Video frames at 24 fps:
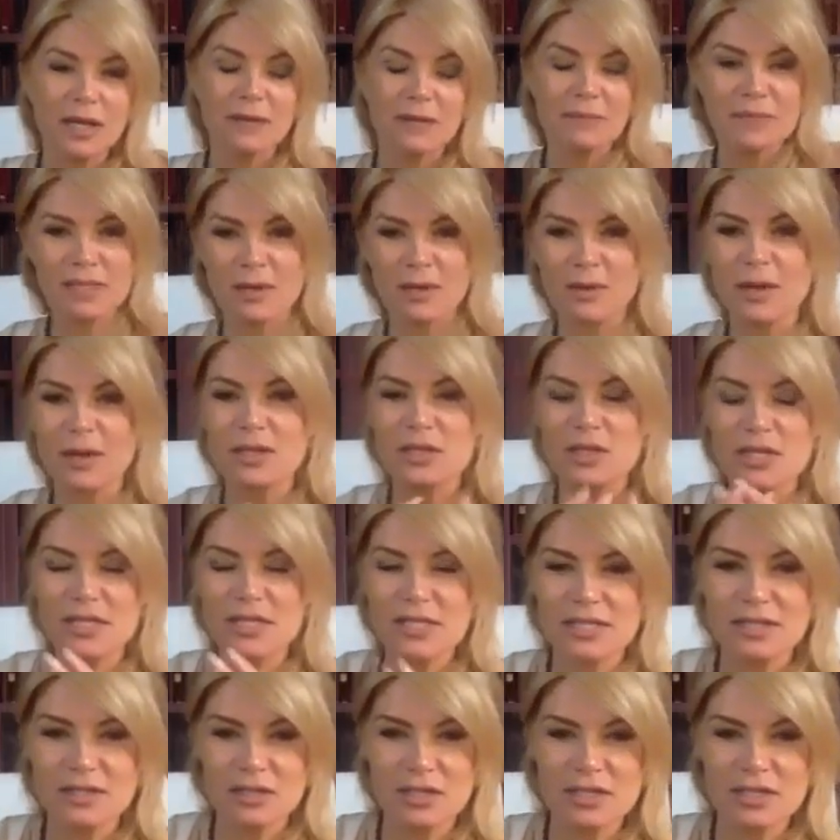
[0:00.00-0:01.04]
so
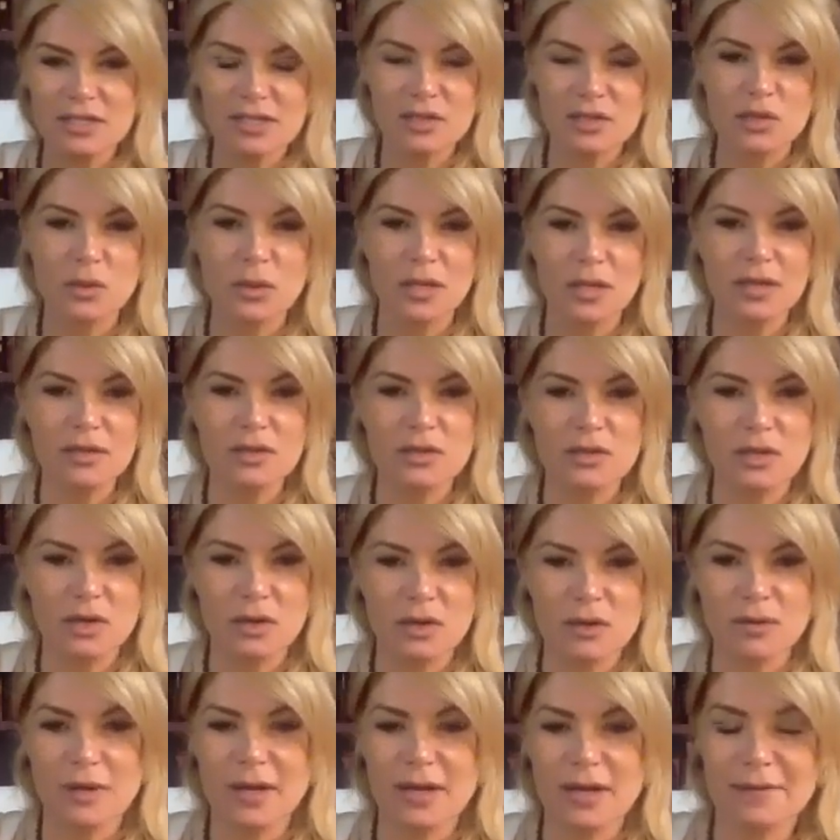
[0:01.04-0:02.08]
just a short
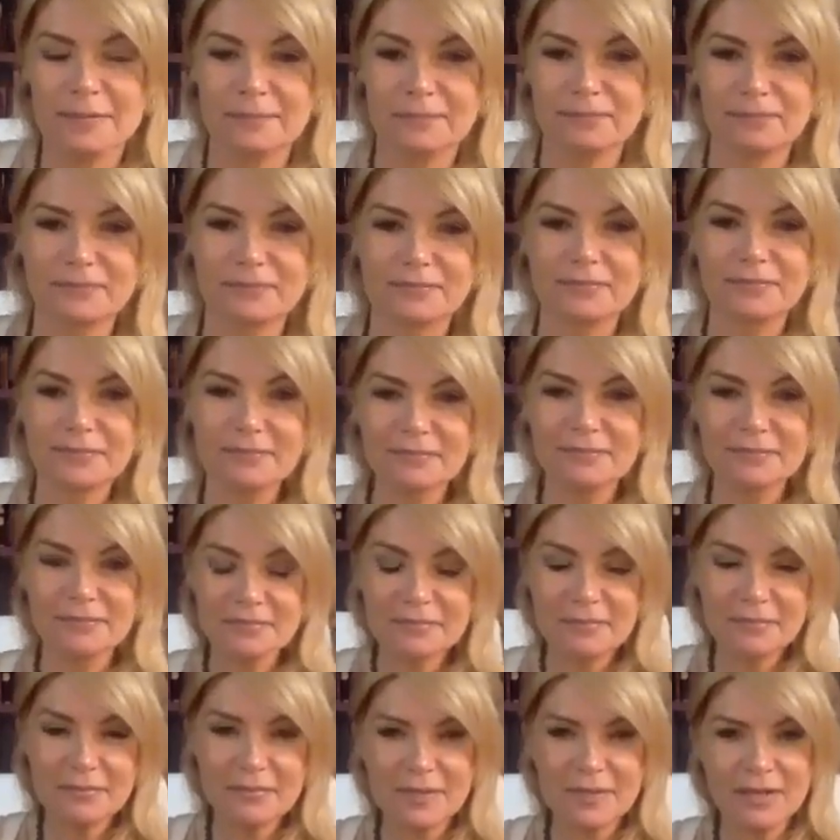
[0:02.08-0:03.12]
intro.
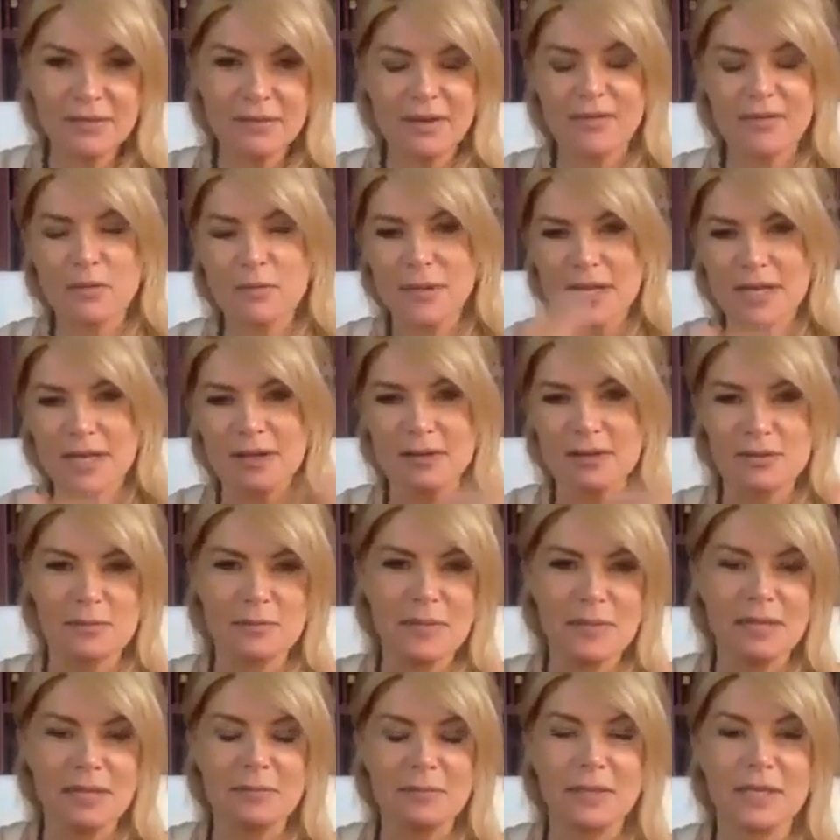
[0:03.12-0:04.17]
Everybody knows
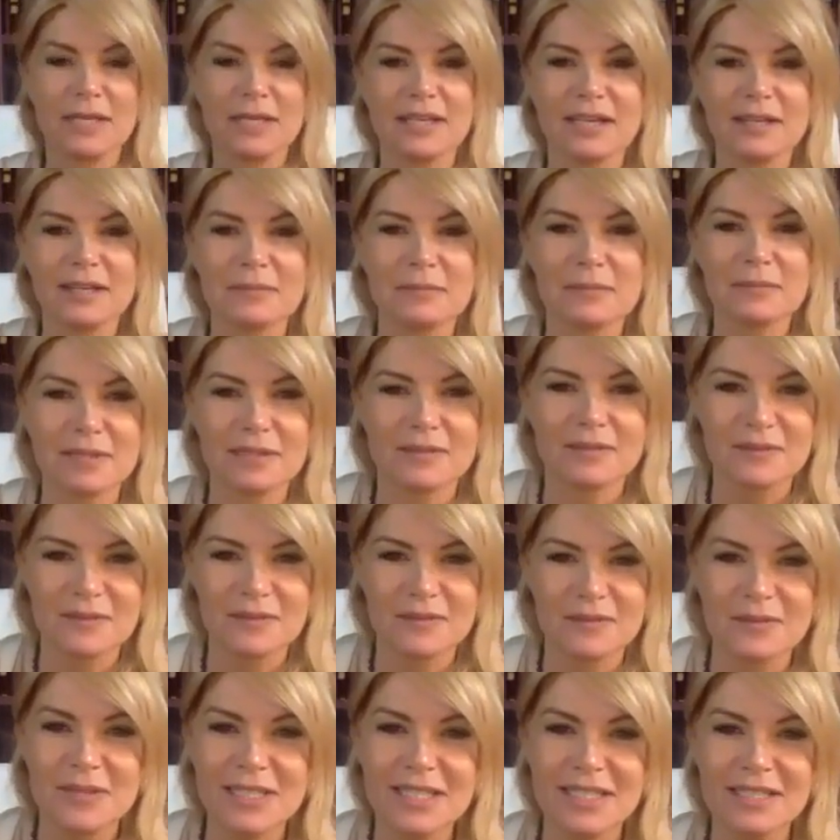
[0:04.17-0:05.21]
me, but
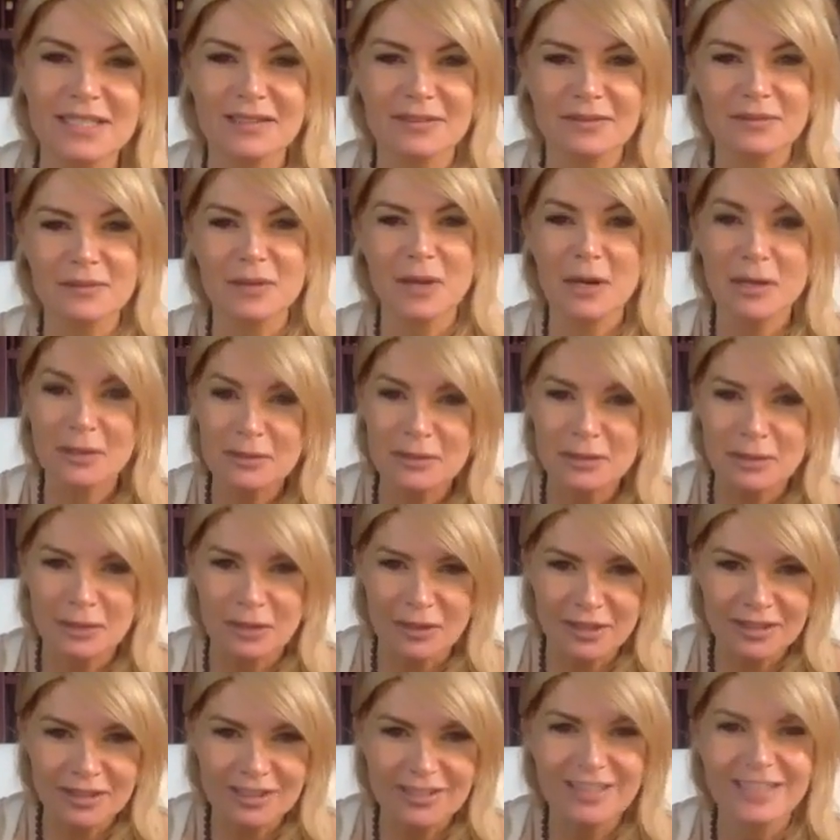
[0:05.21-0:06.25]
Lynn
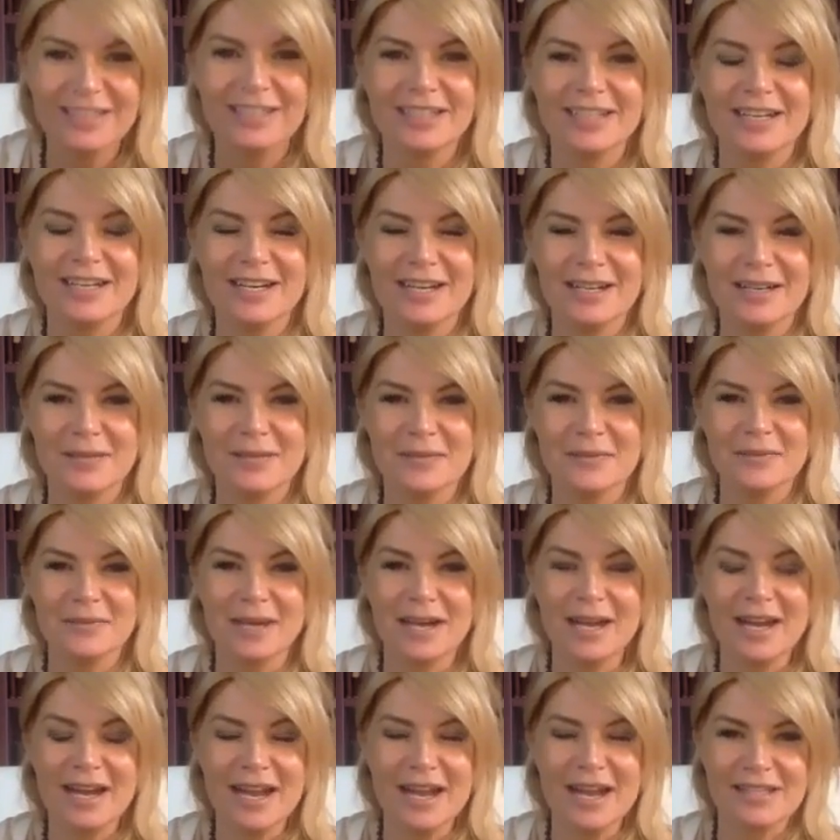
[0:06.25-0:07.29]
Lockner,
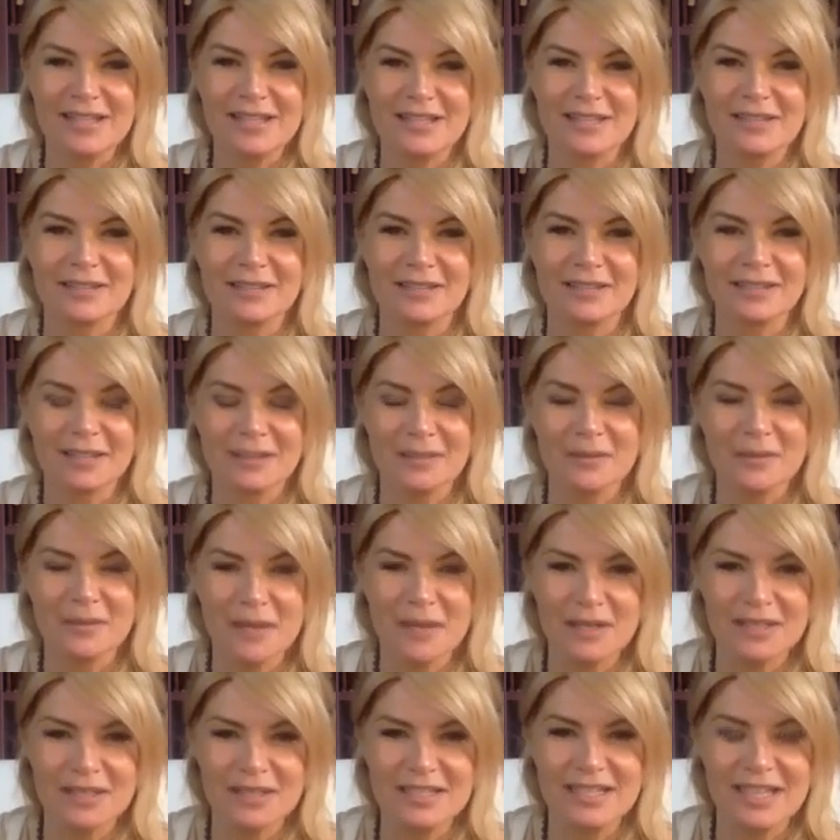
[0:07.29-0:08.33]
I asked you to come
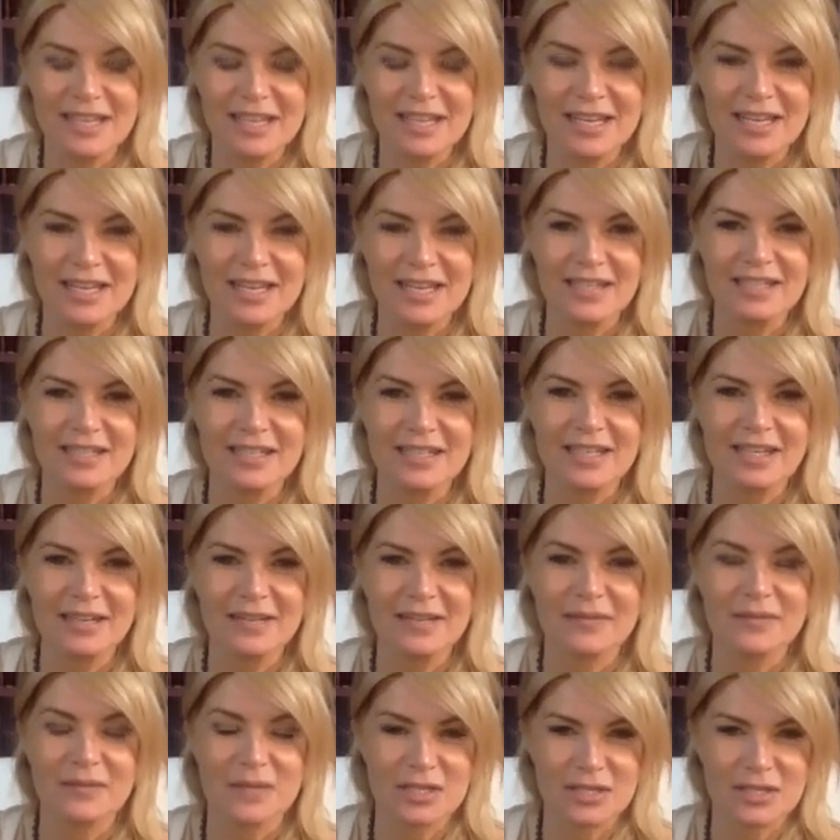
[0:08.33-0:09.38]
on today
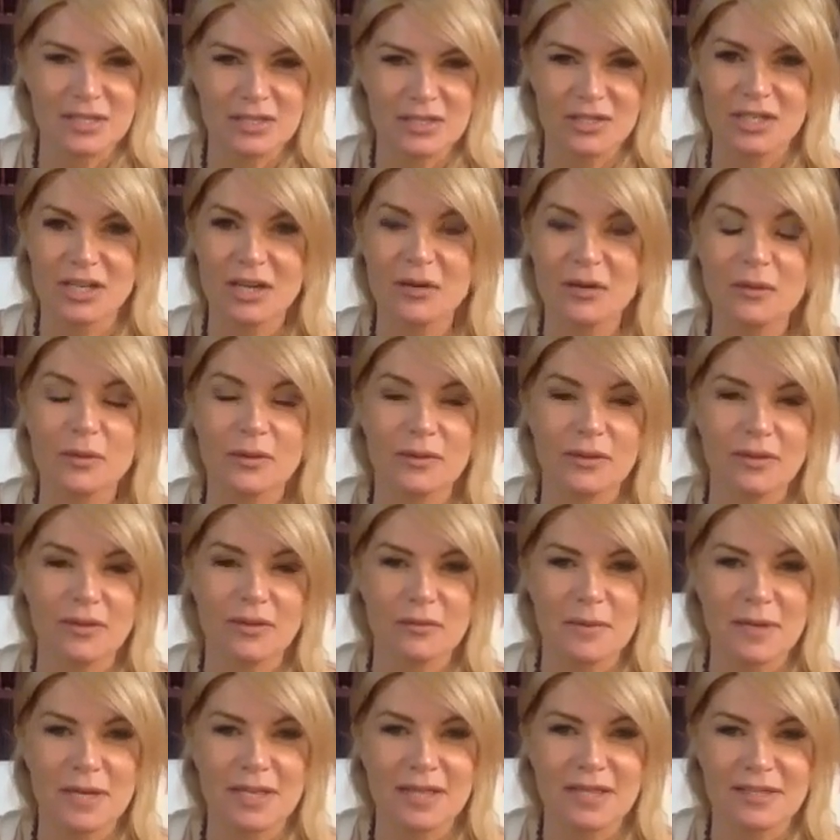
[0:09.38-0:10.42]
and just sharing with
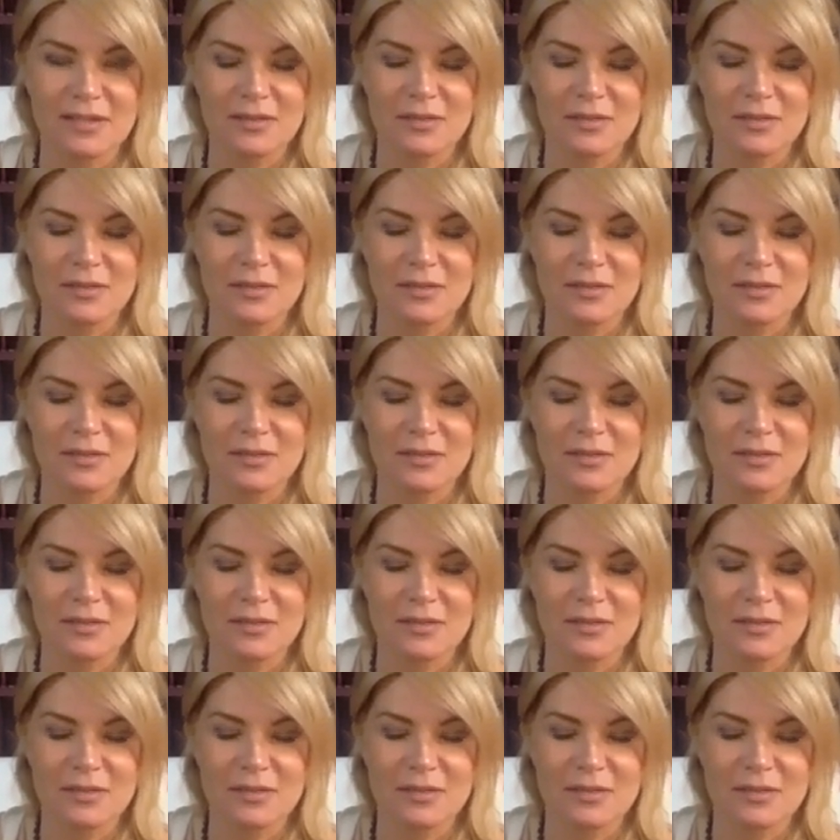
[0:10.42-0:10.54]
everybody